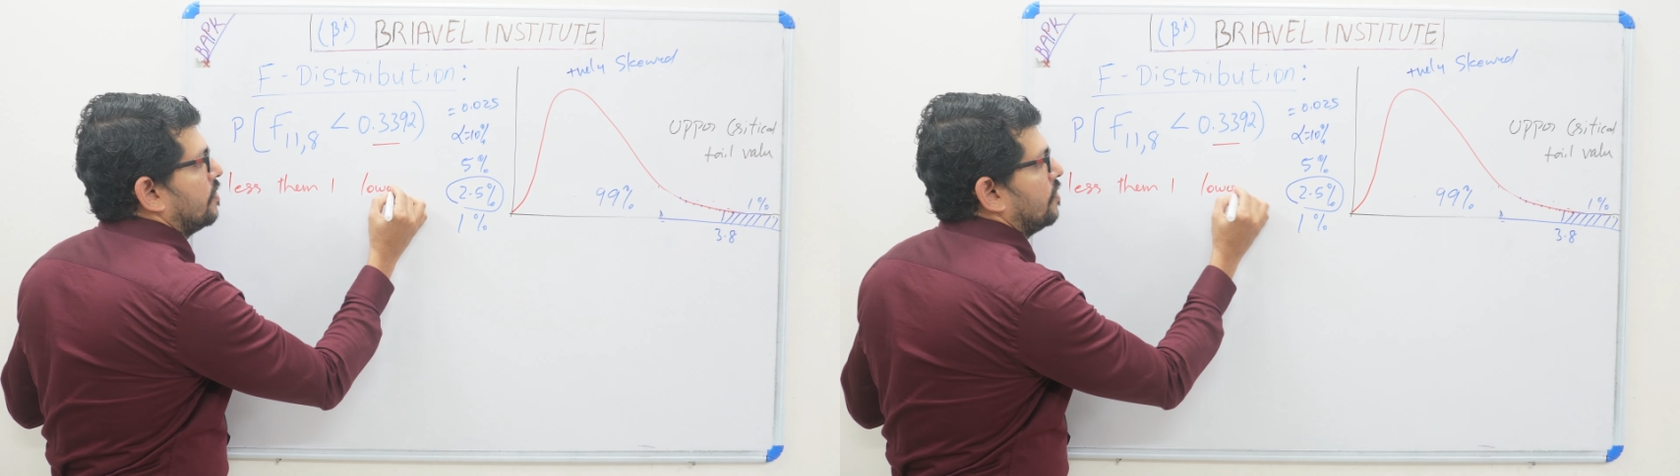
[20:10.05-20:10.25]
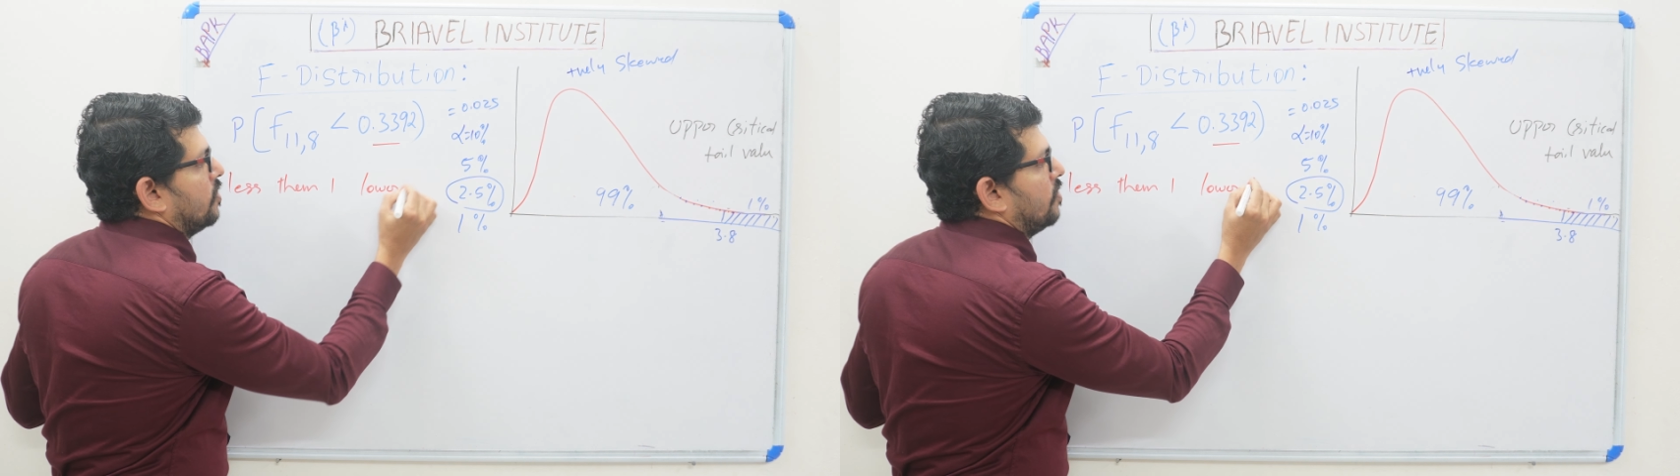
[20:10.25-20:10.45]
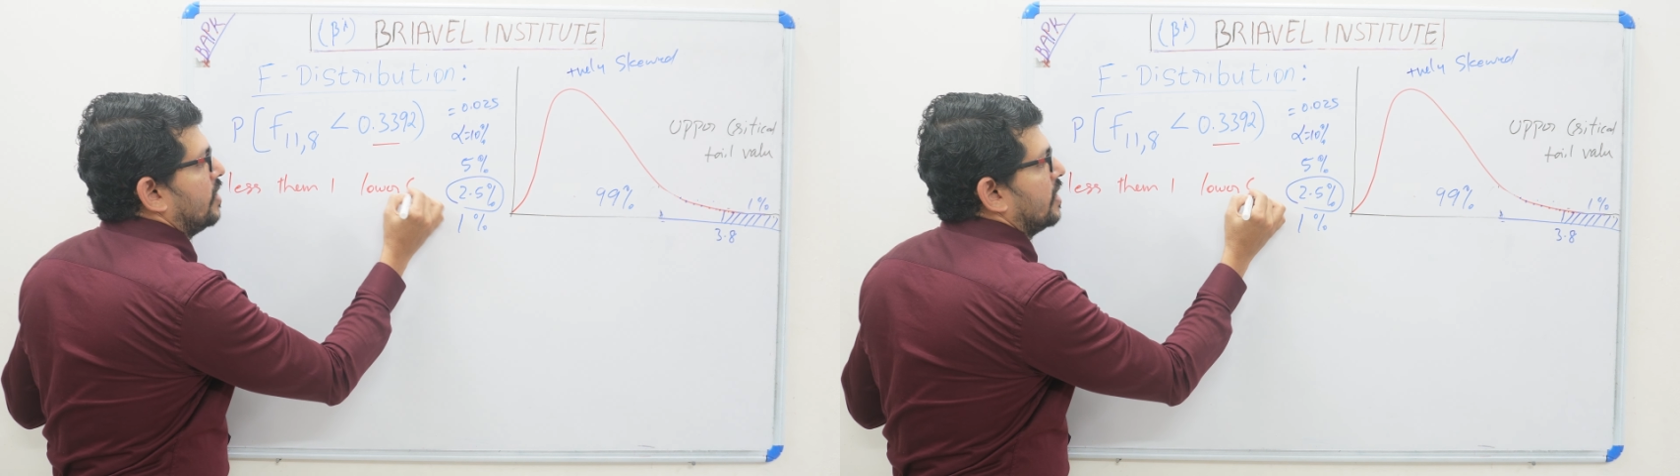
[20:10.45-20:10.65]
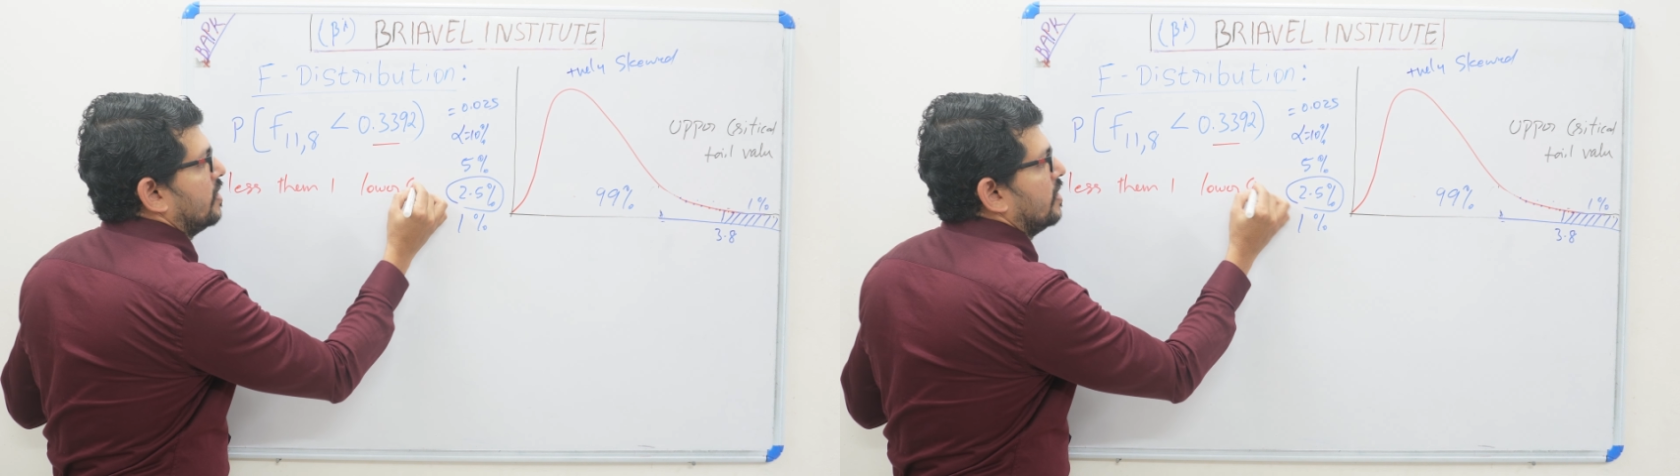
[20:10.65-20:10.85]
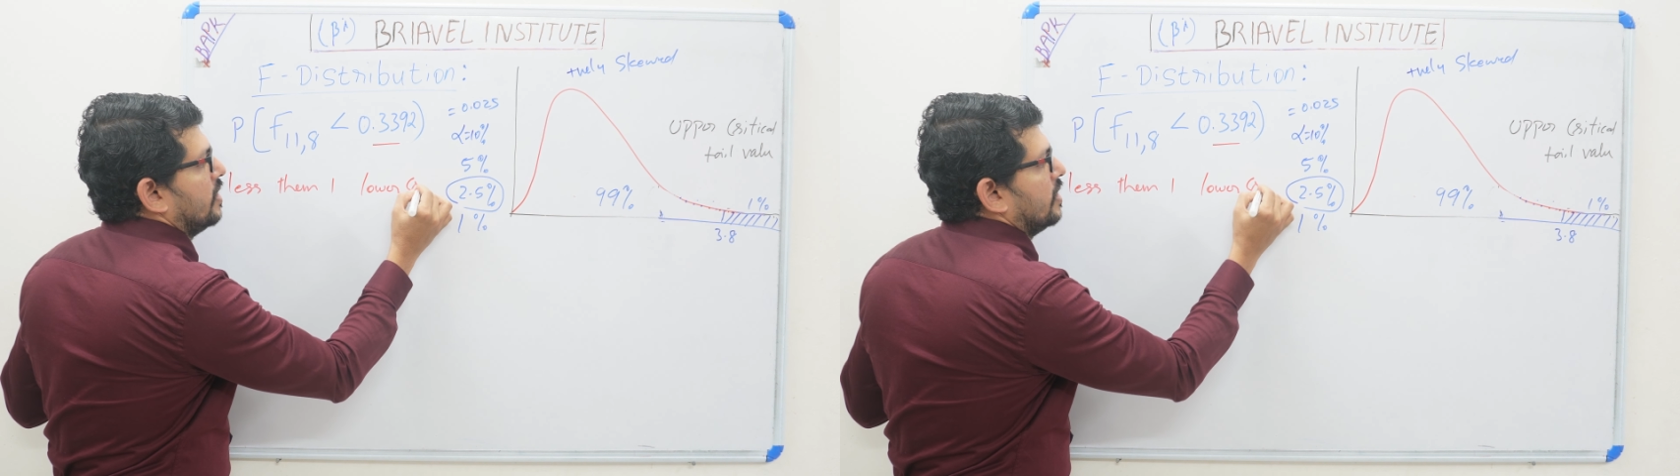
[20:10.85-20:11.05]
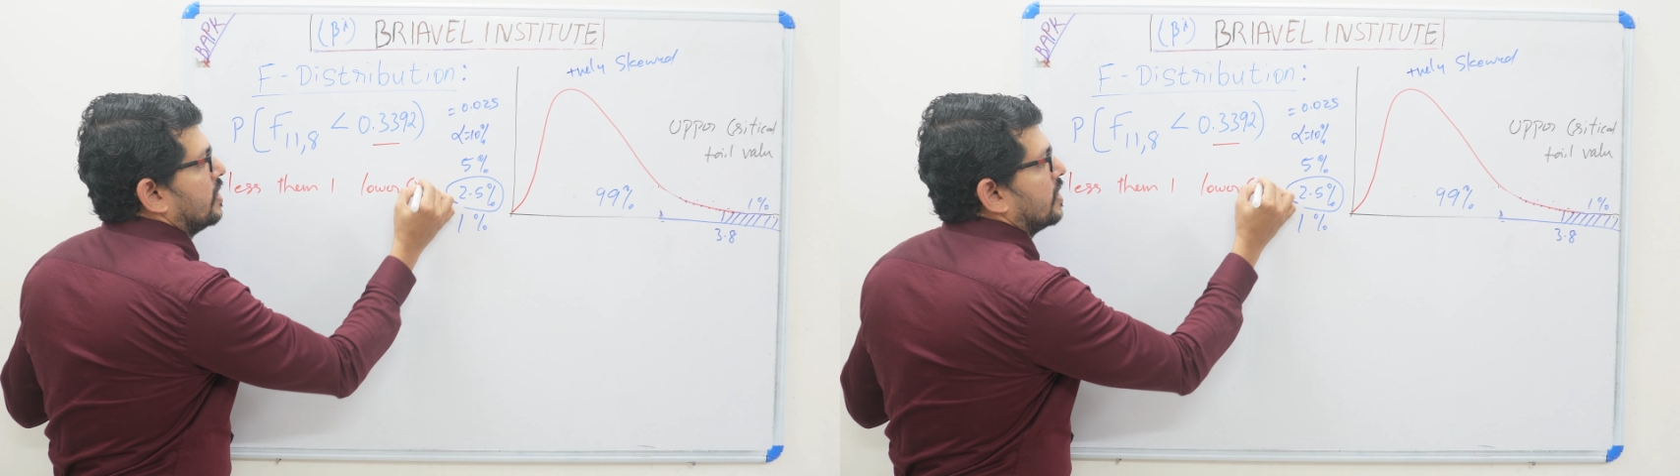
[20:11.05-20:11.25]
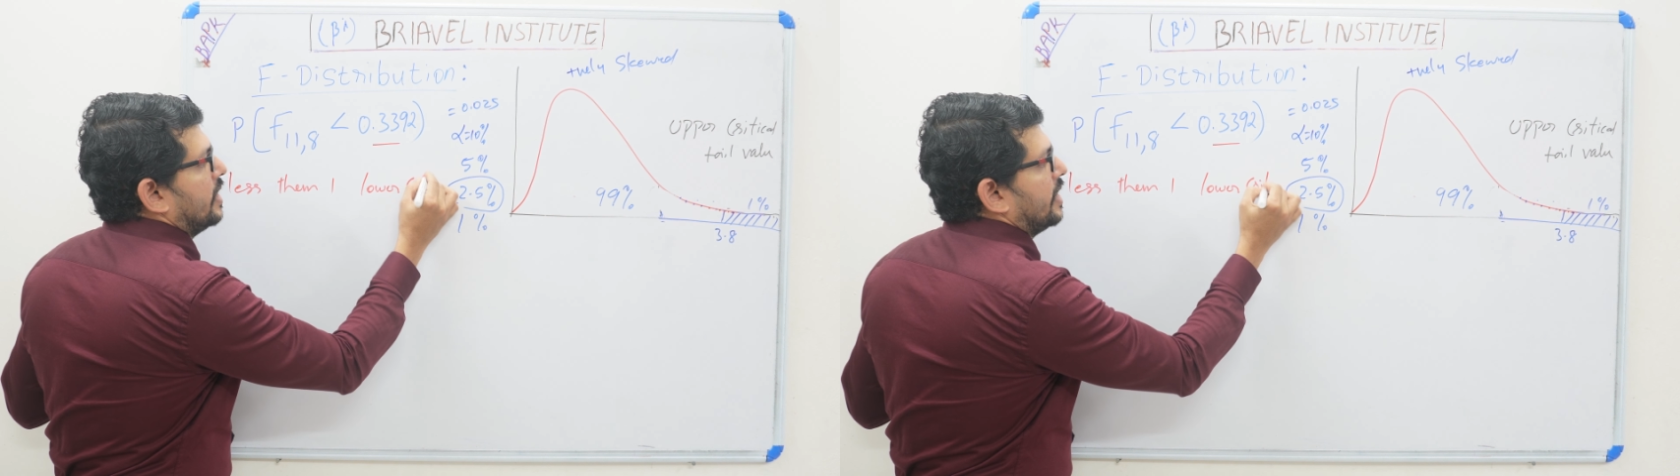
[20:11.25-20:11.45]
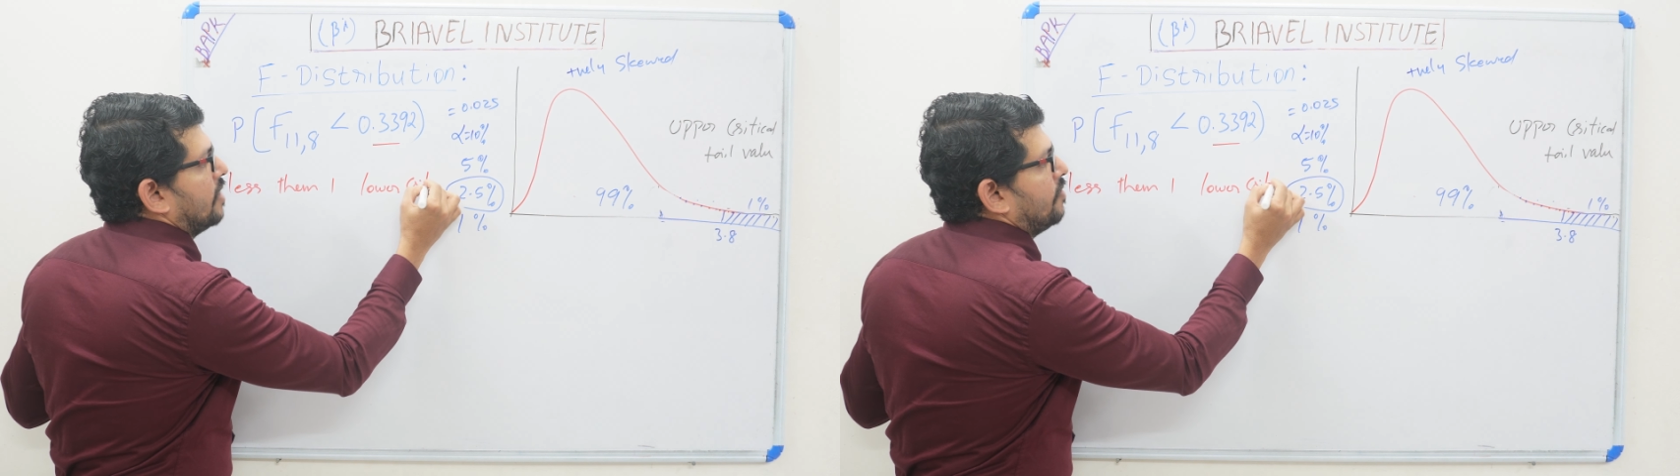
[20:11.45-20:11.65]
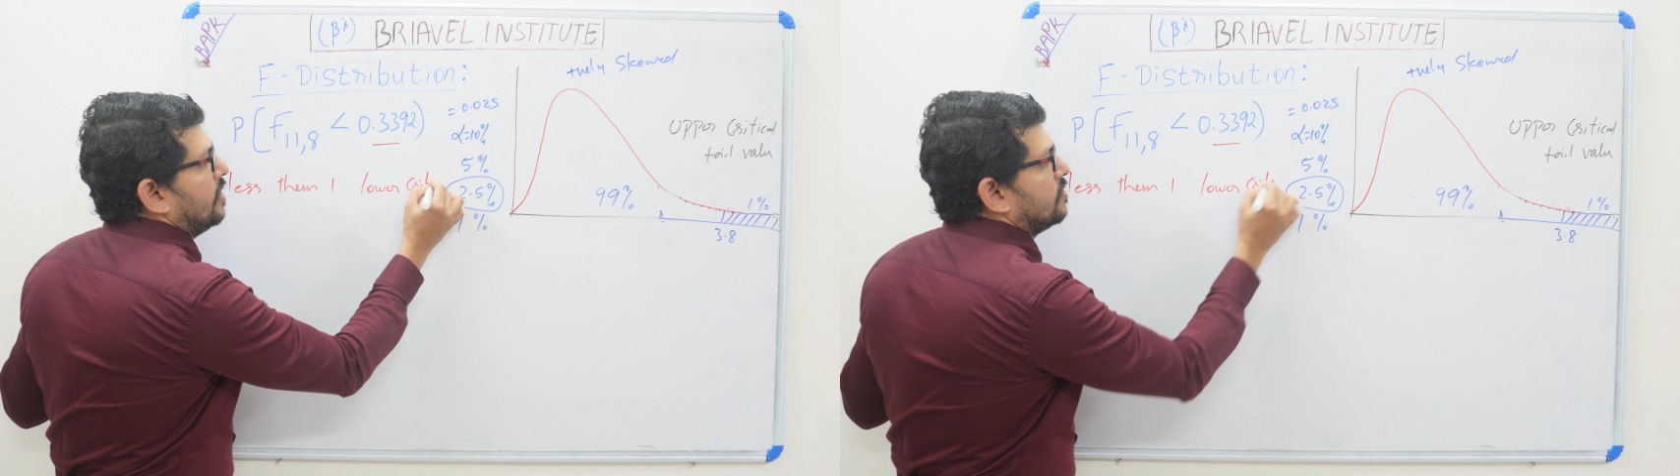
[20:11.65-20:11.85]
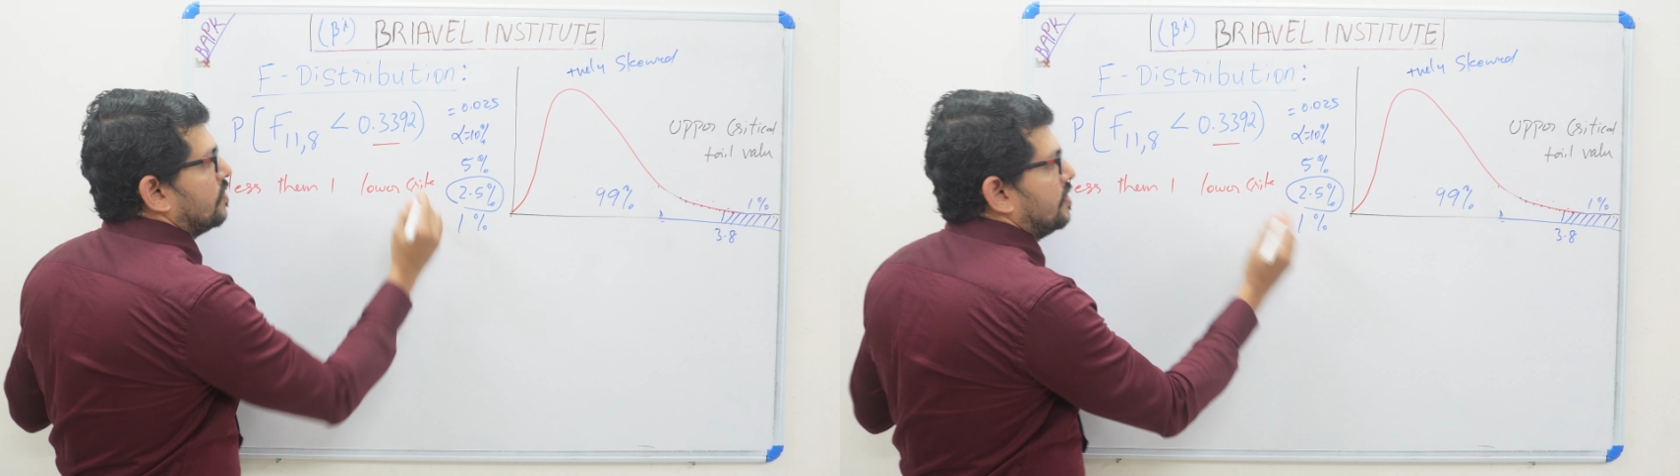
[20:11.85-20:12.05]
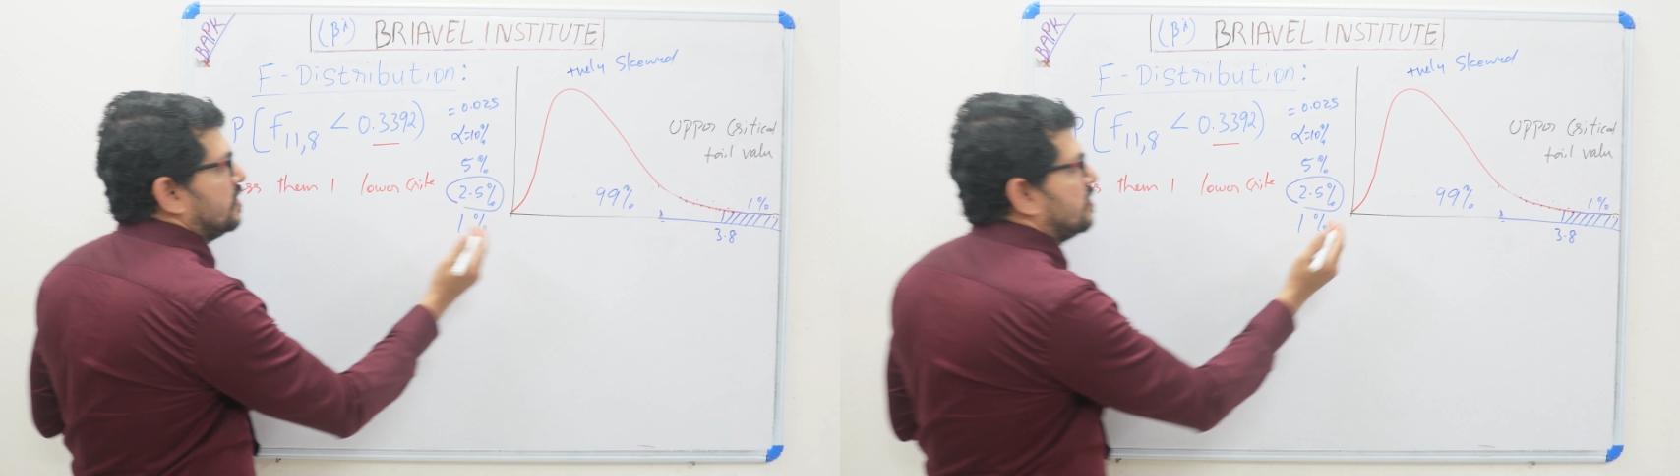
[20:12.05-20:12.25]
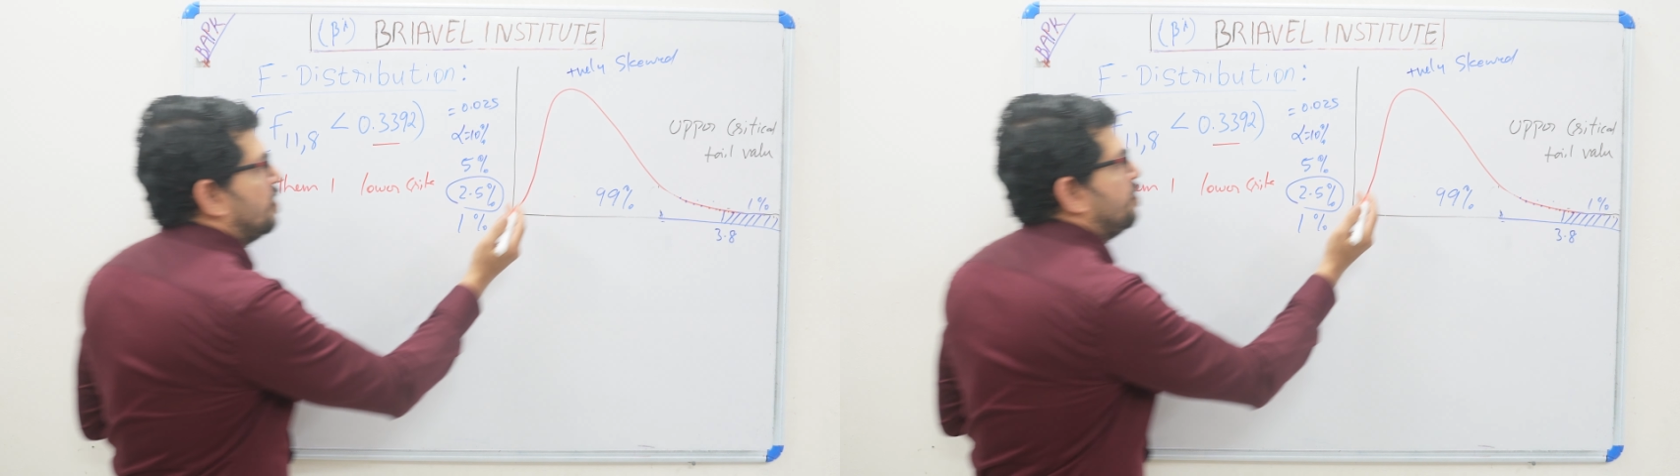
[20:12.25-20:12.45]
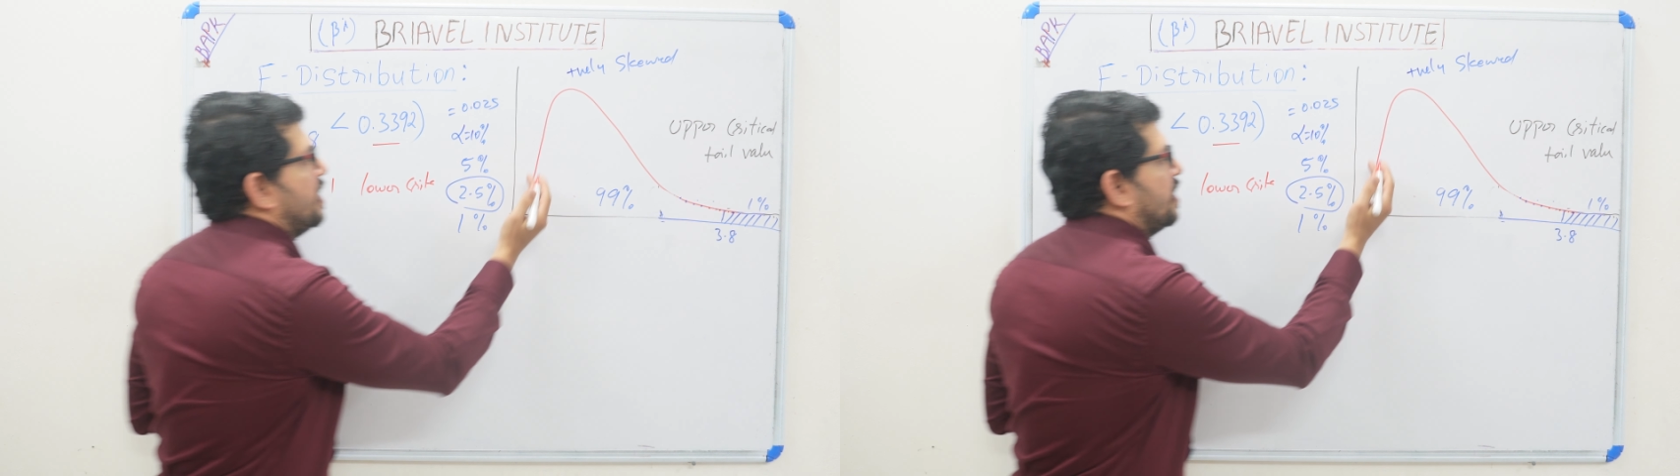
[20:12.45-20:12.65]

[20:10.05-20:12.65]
Lower critical value. So this will be